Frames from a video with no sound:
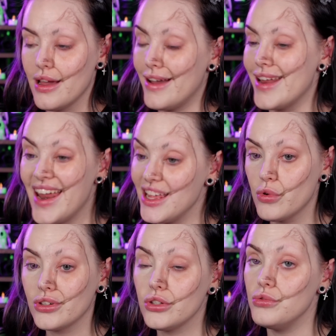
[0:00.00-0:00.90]
And
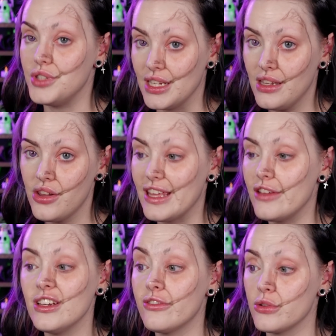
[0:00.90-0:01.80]
anyone who did,
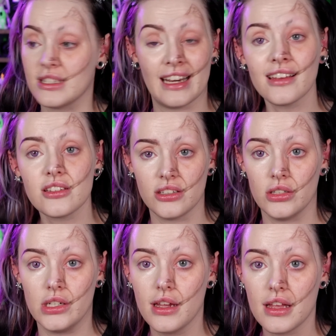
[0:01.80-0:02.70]
even if it was an
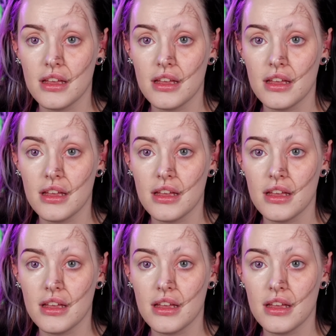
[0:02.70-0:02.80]
accident,